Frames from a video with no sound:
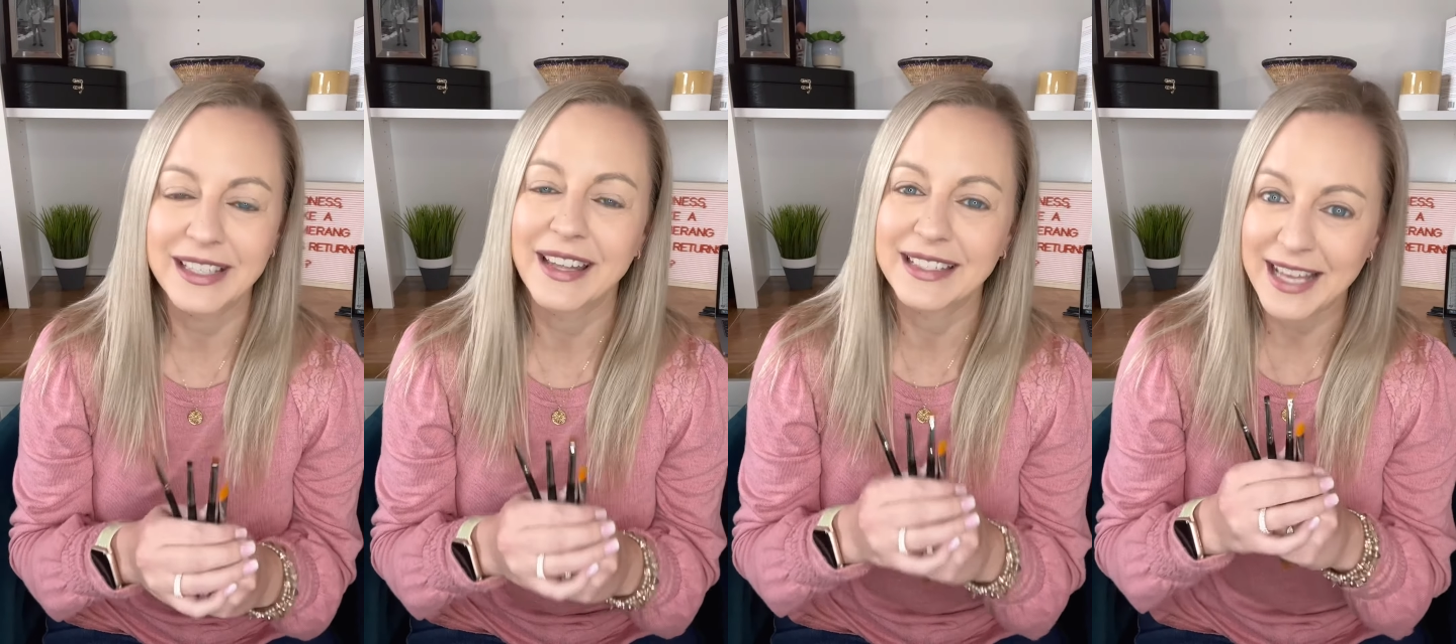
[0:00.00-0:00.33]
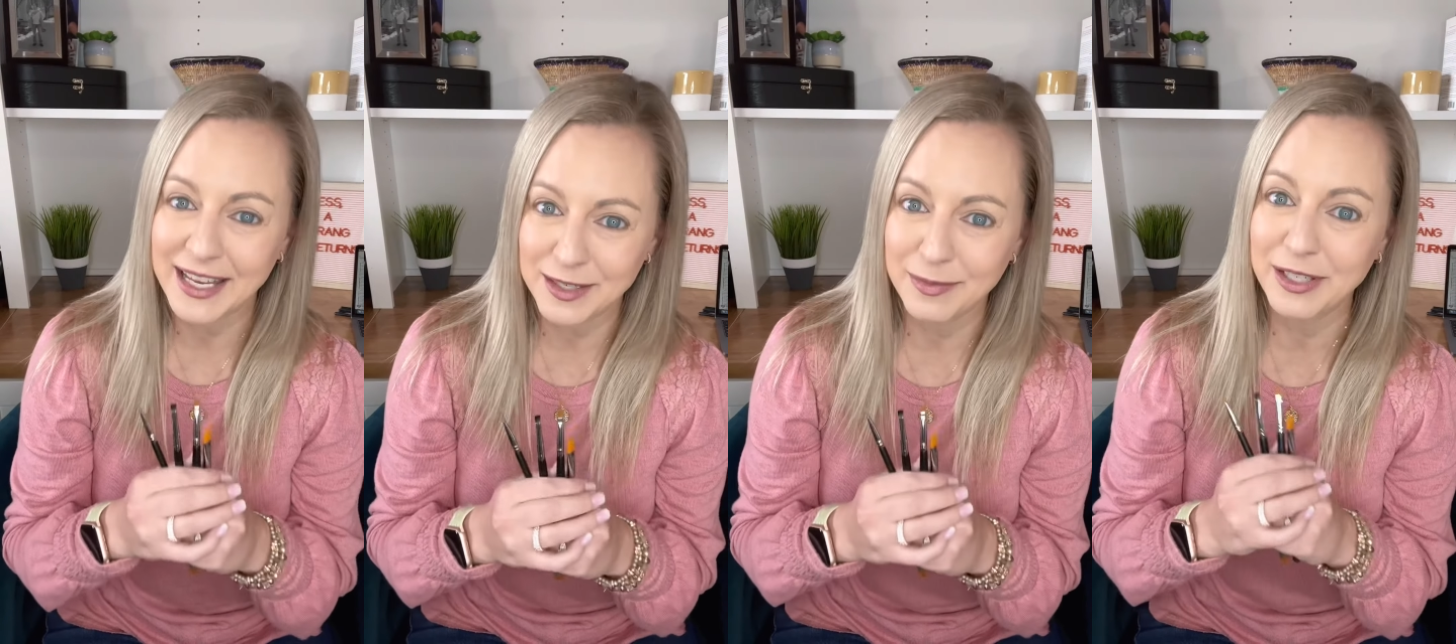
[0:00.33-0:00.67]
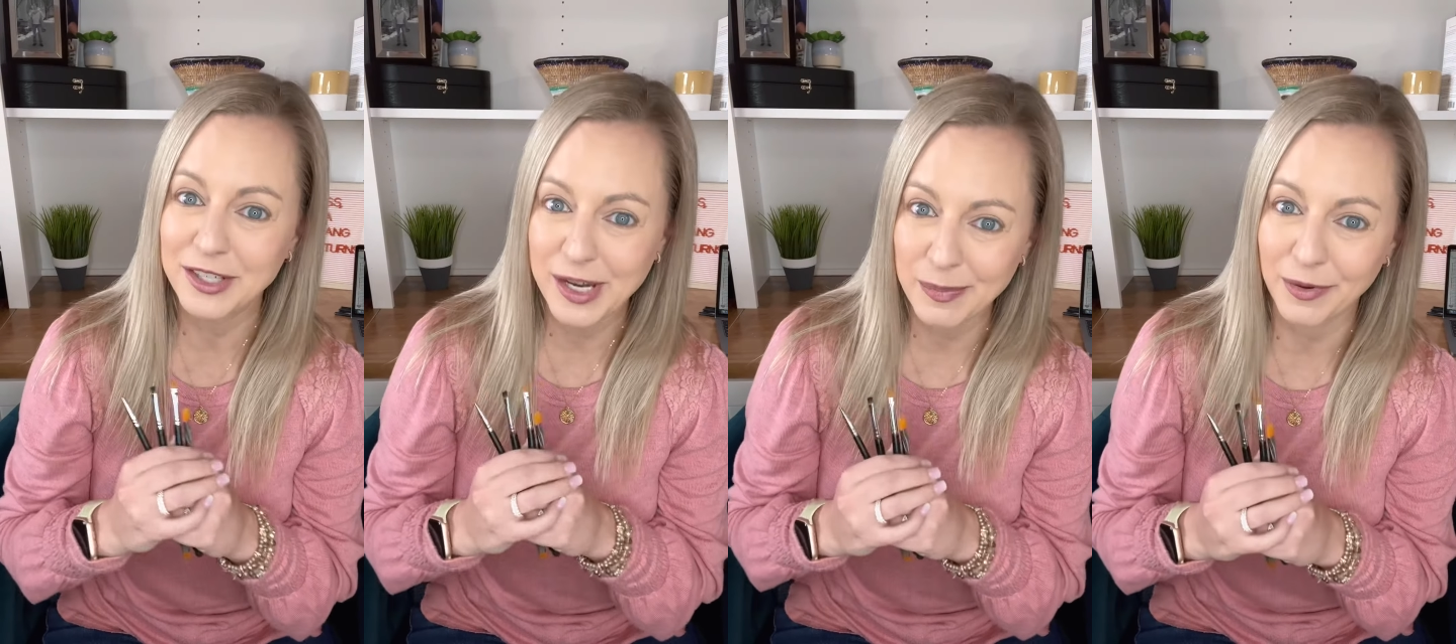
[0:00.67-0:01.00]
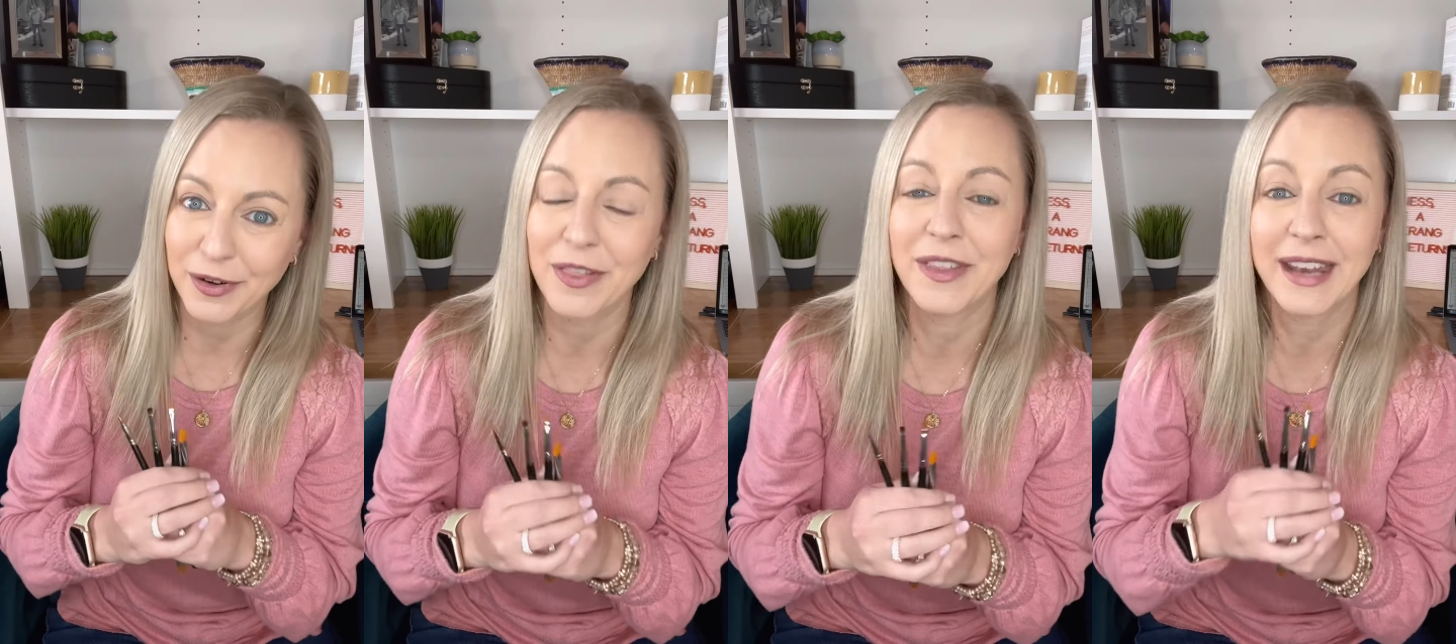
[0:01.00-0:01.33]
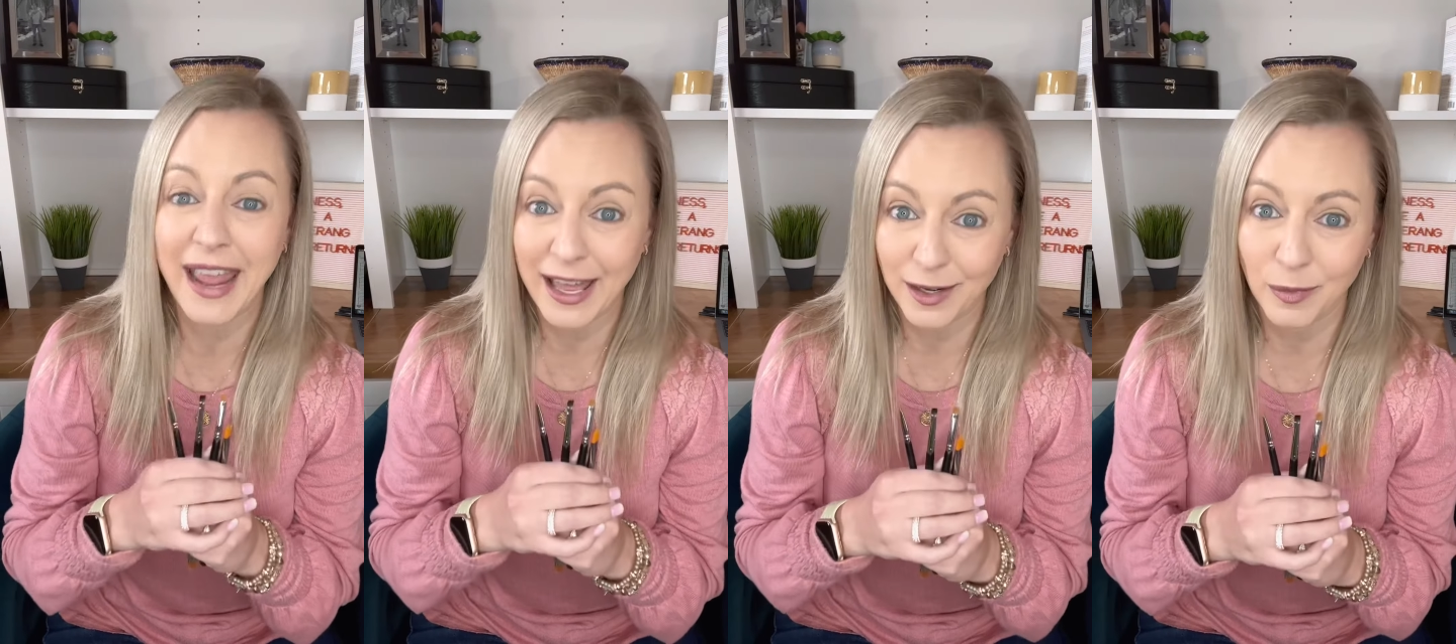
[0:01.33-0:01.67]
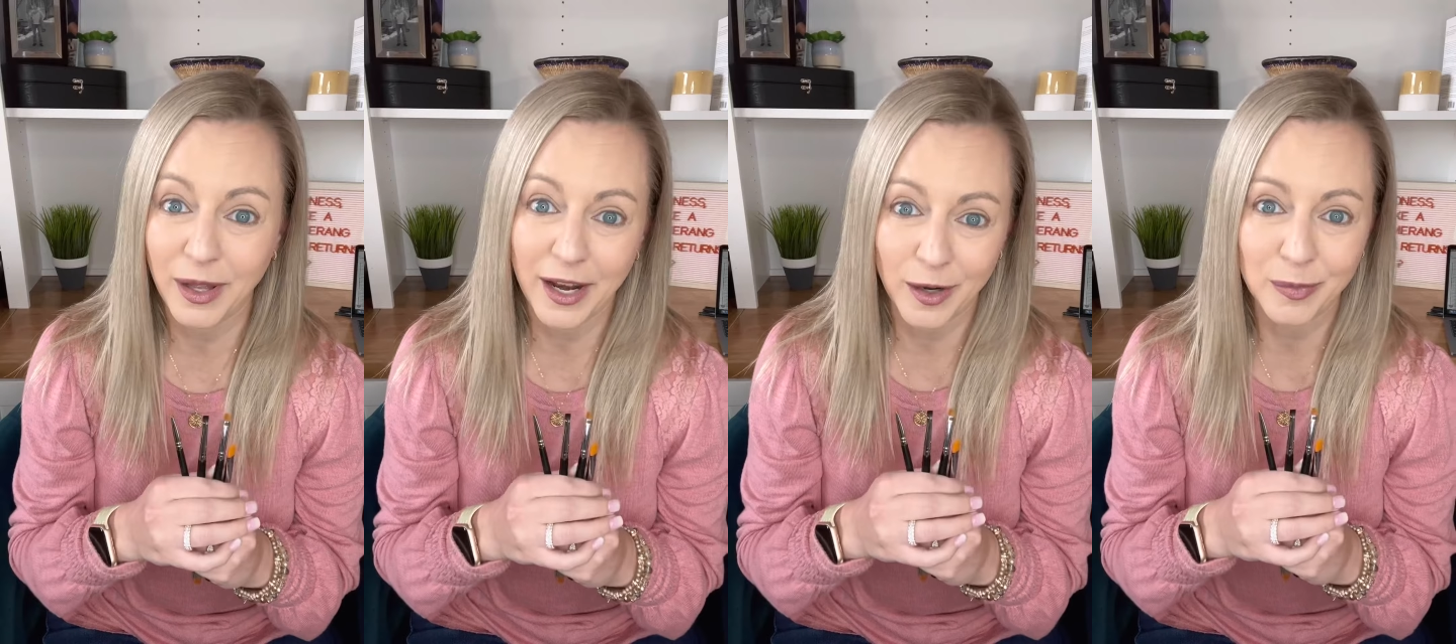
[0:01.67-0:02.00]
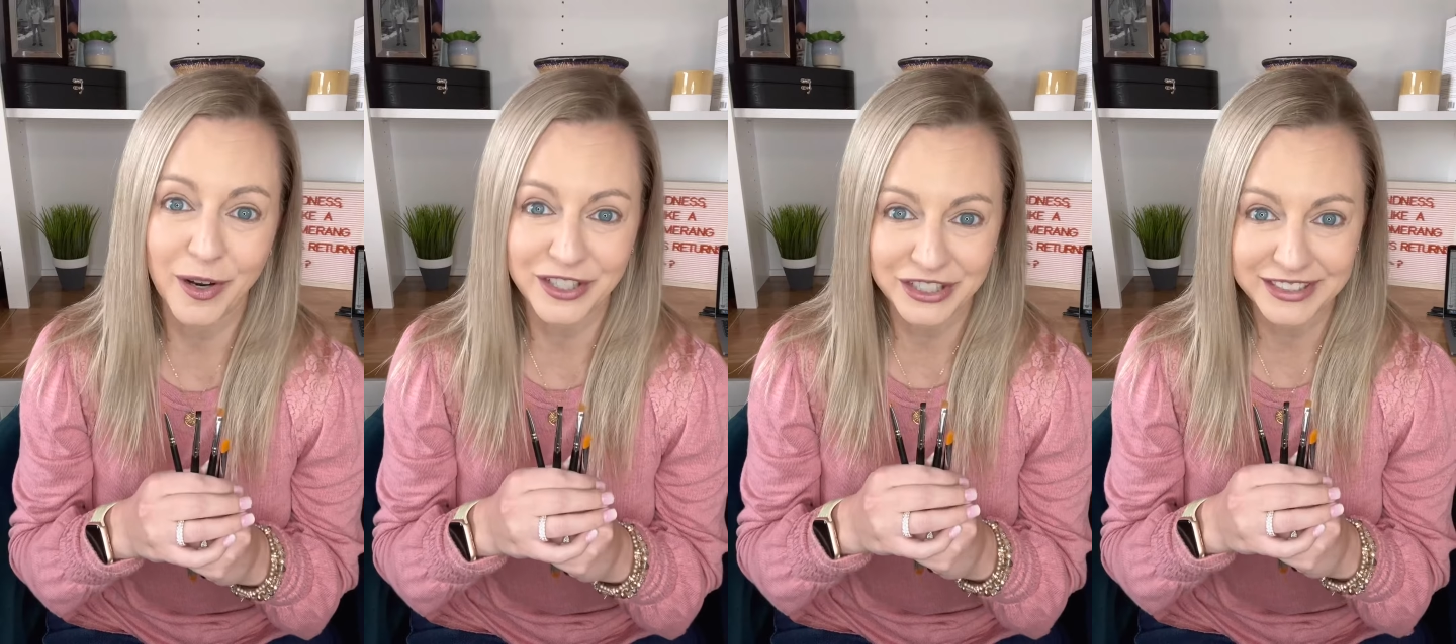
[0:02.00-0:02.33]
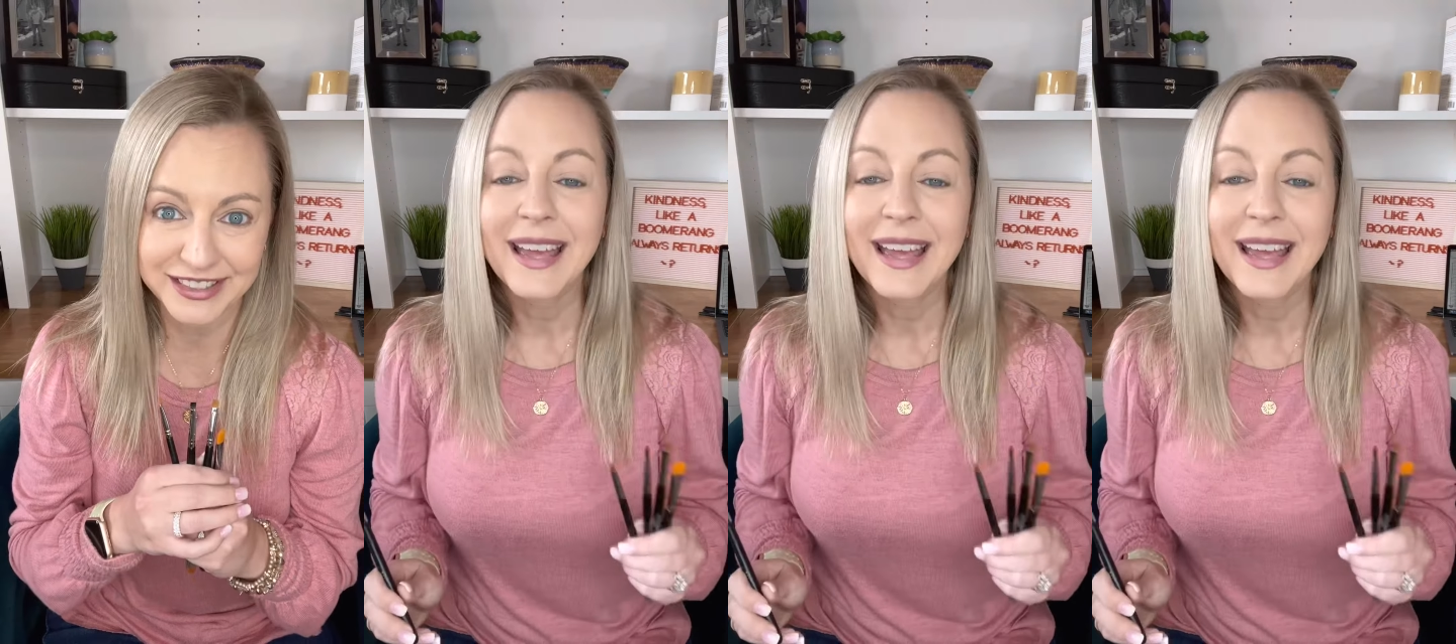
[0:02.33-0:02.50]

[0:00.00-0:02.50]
they tend to be cheaper than animal hair brushes.